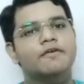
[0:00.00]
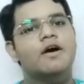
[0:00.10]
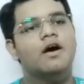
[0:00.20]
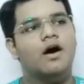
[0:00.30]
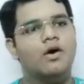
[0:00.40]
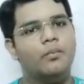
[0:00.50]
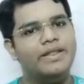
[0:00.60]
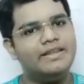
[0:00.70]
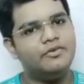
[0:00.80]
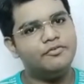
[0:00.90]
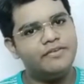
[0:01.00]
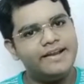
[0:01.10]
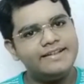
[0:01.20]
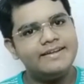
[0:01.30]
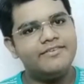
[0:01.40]
of uh, when they
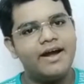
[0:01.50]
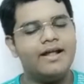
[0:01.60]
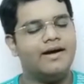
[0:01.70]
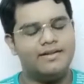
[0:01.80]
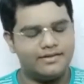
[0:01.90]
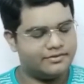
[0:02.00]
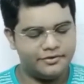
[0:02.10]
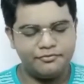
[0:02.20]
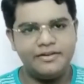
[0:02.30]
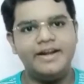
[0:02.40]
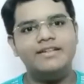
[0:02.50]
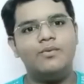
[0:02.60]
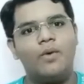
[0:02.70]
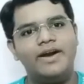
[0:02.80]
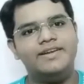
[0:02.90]
reflect the uh, reflect
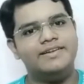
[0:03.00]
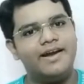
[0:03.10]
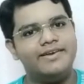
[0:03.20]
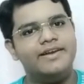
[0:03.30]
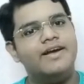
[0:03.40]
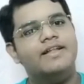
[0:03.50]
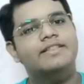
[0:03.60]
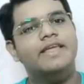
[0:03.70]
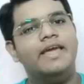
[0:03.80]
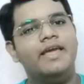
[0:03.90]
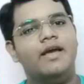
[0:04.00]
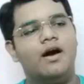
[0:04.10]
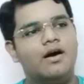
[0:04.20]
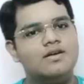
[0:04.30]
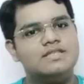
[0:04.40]
the white light, they
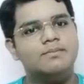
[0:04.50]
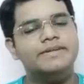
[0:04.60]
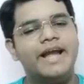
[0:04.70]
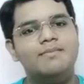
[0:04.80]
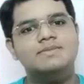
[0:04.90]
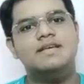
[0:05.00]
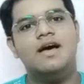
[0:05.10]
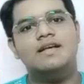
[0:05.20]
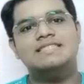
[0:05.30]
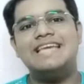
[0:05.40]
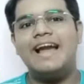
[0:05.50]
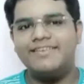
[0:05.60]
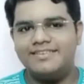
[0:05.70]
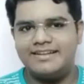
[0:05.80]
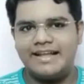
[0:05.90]
uh, sometimes
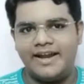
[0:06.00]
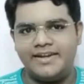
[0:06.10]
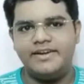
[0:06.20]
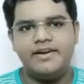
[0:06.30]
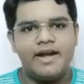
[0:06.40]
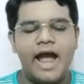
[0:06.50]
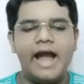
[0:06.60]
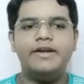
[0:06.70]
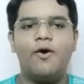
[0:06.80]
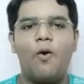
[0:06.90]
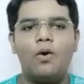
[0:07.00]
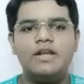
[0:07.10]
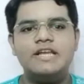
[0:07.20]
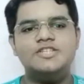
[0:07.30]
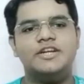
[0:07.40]
scatter the light, and
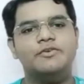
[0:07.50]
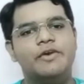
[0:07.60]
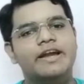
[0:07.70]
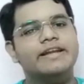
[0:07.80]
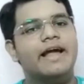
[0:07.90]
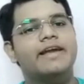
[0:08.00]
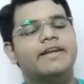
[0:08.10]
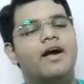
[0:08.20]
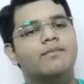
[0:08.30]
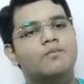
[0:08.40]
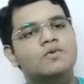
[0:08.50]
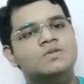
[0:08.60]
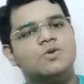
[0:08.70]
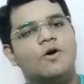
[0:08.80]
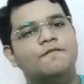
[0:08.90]
orange and red light are
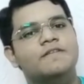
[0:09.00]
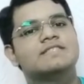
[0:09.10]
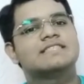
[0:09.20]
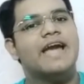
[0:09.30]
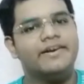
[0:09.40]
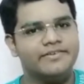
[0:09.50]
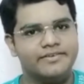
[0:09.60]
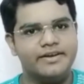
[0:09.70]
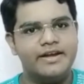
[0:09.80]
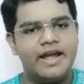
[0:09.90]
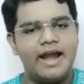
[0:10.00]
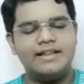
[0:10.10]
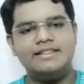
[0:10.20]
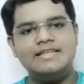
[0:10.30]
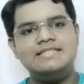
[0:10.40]
most often scattered,
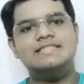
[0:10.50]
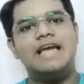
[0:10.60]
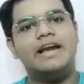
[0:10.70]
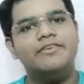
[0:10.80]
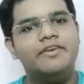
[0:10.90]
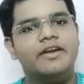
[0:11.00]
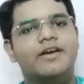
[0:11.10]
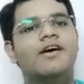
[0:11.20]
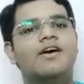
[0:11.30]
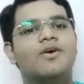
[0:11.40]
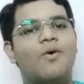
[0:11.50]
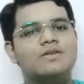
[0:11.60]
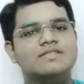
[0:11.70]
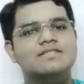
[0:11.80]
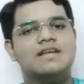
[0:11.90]
and this scattering
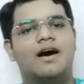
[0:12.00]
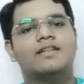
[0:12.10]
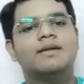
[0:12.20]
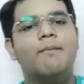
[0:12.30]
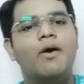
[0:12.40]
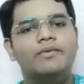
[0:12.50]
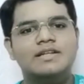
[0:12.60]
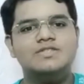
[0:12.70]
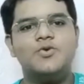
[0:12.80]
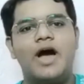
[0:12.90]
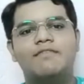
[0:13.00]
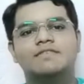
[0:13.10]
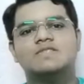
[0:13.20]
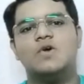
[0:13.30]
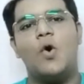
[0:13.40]
causes uh, the mountains to
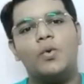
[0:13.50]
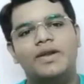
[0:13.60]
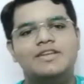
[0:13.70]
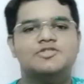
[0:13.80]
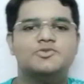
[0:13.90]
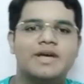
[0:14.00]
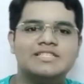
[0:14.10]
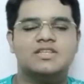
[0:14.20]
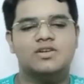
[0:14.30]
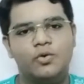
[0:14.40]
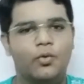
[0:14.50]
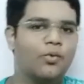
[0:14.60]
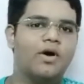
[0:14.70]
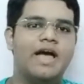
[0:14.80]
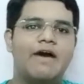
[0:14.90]
have this orange red glow,